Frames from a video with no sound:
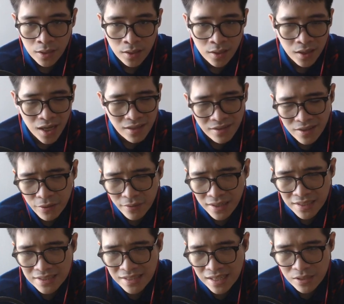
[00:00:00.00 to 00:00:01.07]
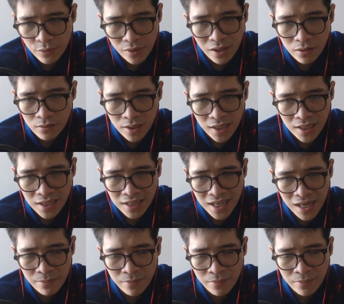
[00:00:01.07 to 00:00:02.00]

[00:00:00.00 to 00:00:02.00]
I think you can see as well that in the game